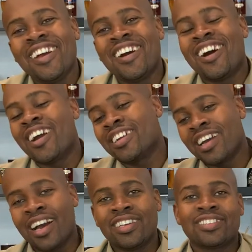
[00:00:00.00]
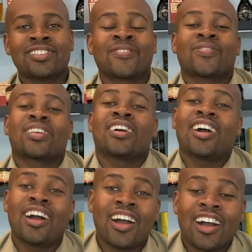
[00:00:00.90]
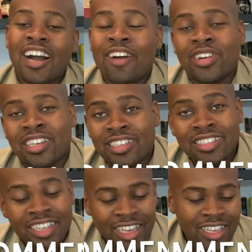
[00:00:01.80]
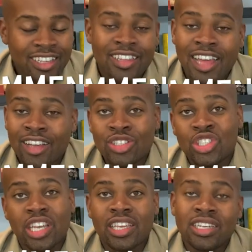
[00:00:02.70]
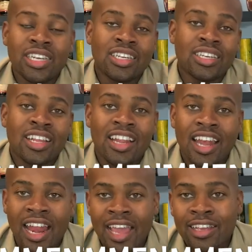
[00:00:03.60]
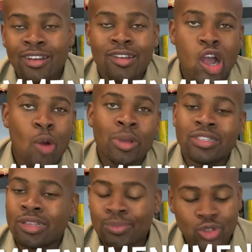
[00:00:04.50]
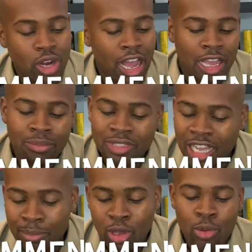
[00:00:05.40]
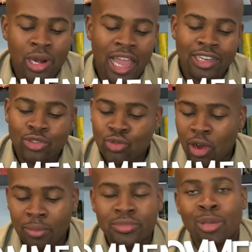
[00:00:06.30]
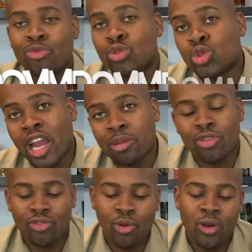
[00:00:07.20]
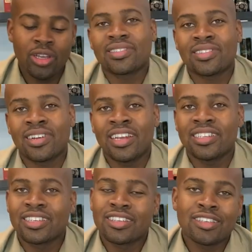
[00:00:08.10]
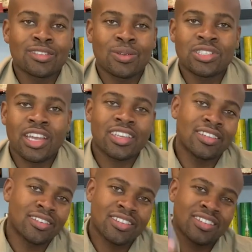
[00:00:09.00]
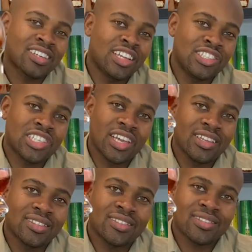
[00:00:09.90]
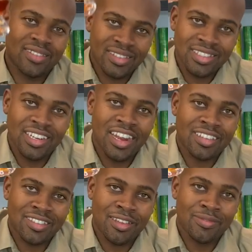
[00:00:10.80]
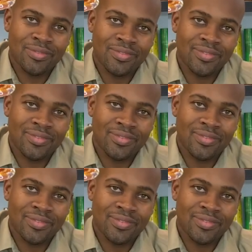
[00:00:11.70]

Alright guys, have a good day. Thanks for checking in. Like, comment, subscribe. Tell me how you like this rum. Tell me if you tried it before. Right? So check in and cheers. Till next time.